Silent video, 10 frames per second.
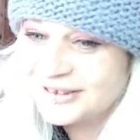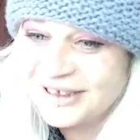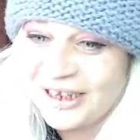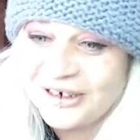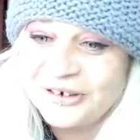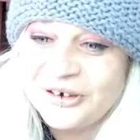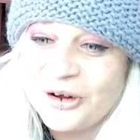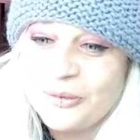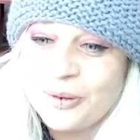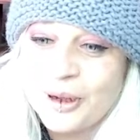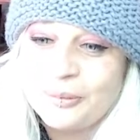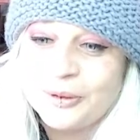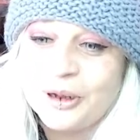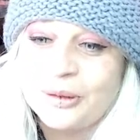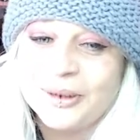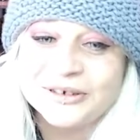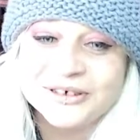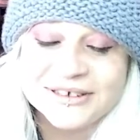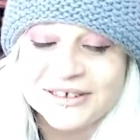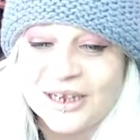I know, purple. Oh my
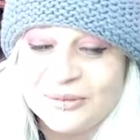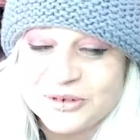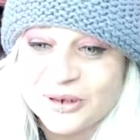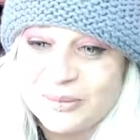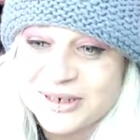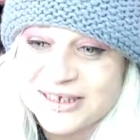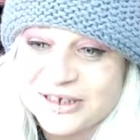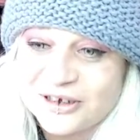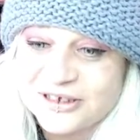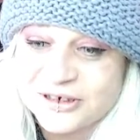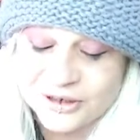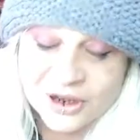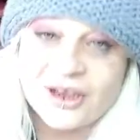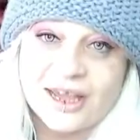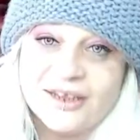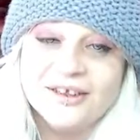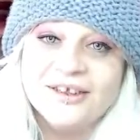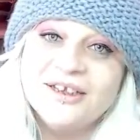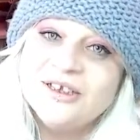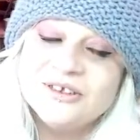goodness. I'm so happy to see you guys too. Okay.
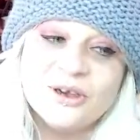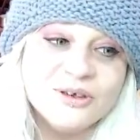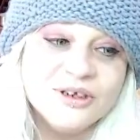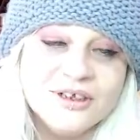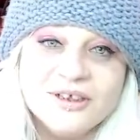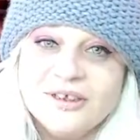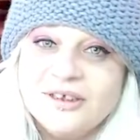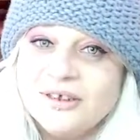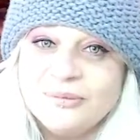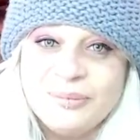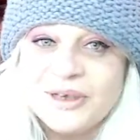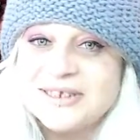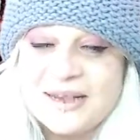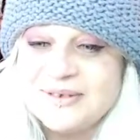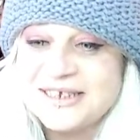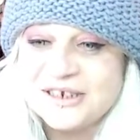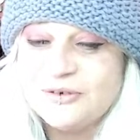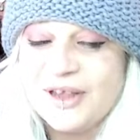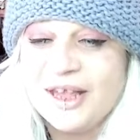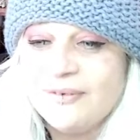So, because I haven't seen you
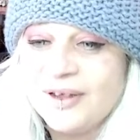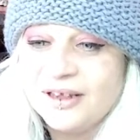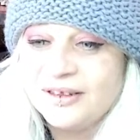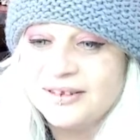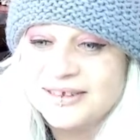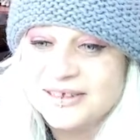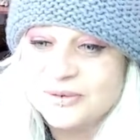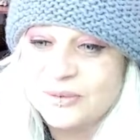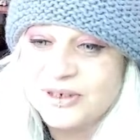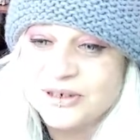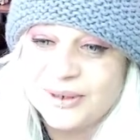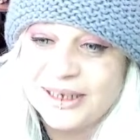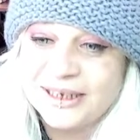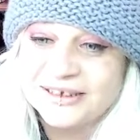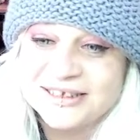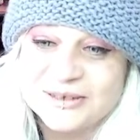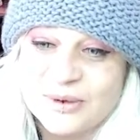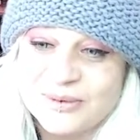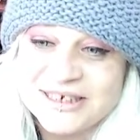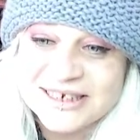forever, this is what we're doing. This is
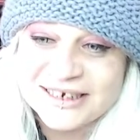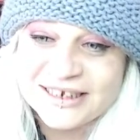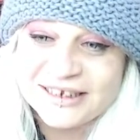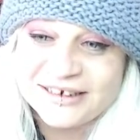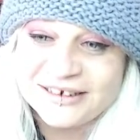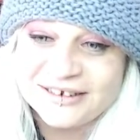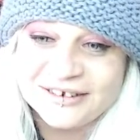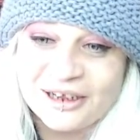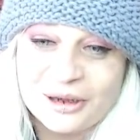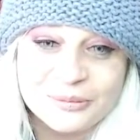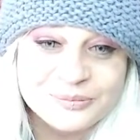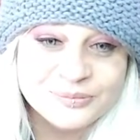why we did it.